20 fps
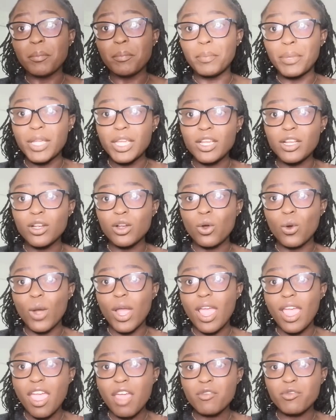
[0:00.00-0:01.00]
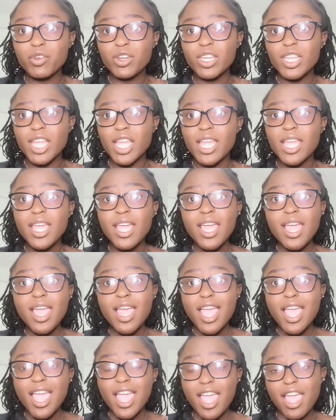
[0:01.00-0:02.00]
pillow every day,
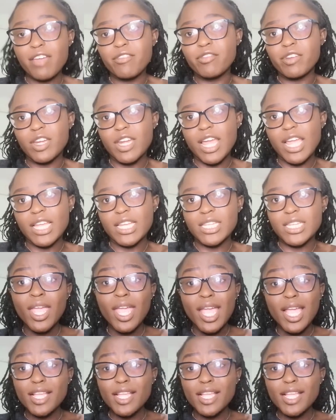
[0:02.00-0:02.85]
every night.